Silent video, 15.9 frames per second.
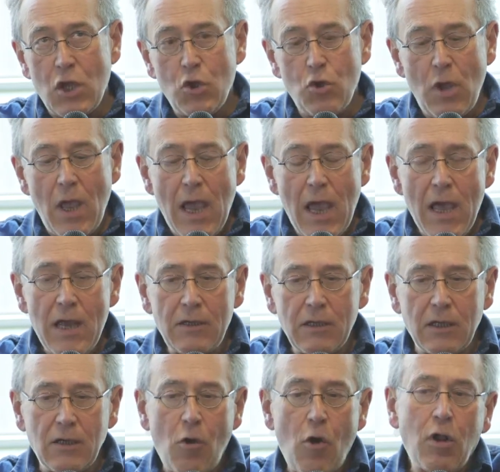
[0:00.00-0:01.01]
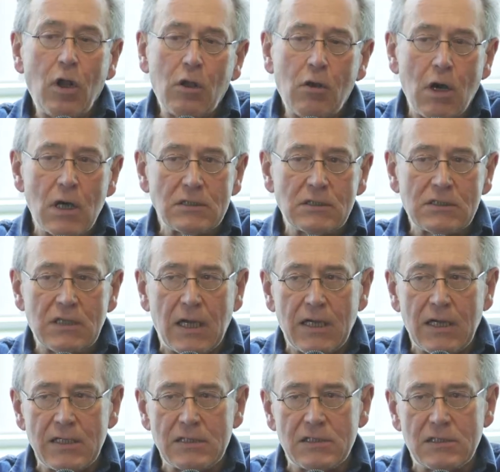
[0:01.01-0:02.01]
you had in Holocaust
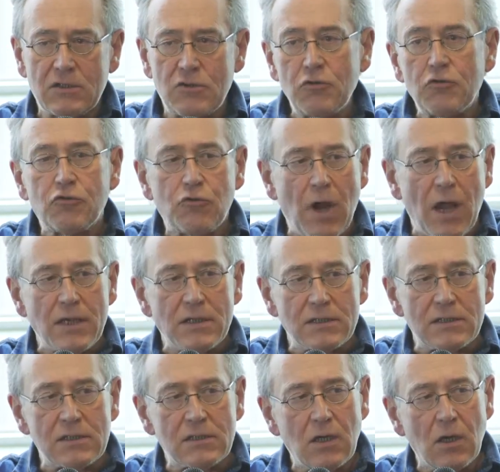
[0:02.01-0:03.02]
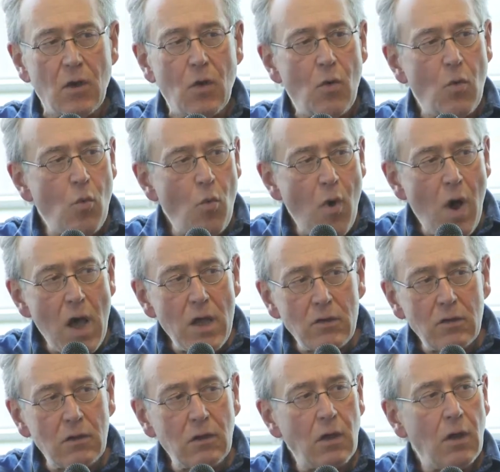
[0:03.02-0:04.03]
studies two trends.
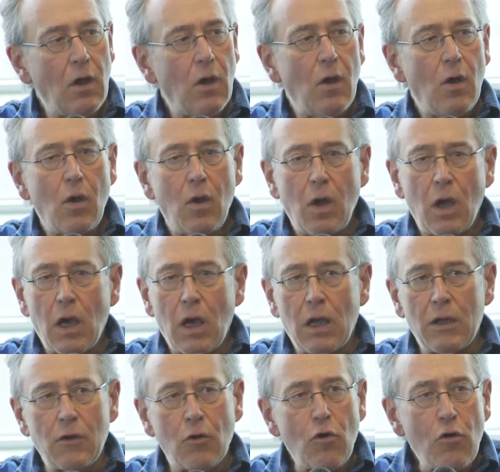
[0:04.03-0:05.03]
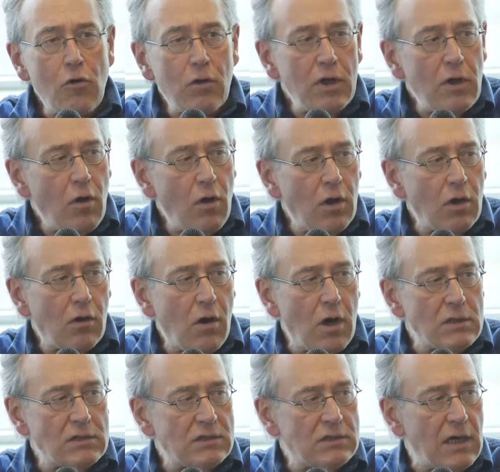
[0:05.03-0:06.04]
One, the early
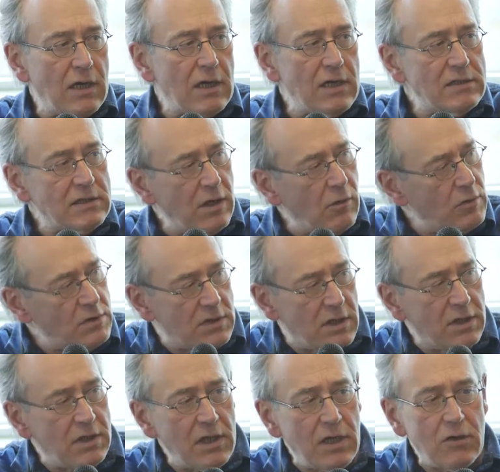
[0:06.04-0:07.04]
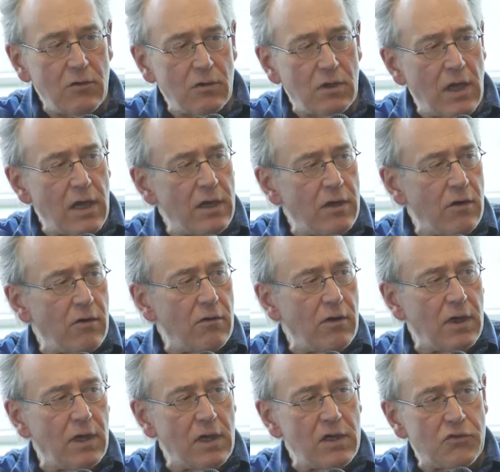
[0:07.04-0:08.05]
Holocaust studies, and it was continued later
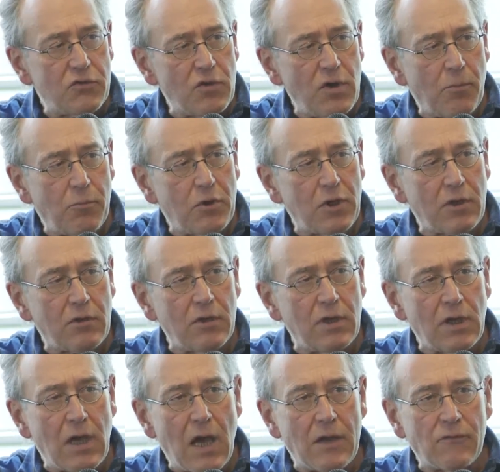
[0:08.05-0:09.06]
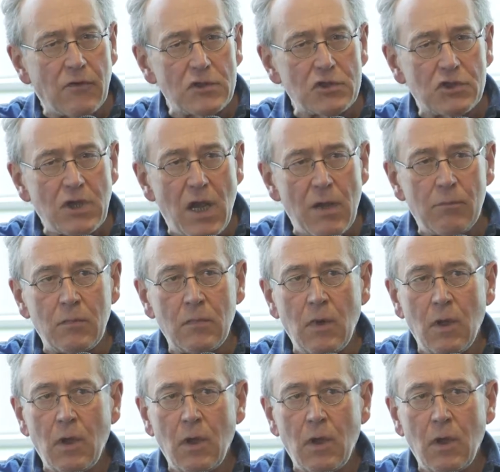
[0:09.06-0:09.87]
in Israel, particularly in Yad Vashem,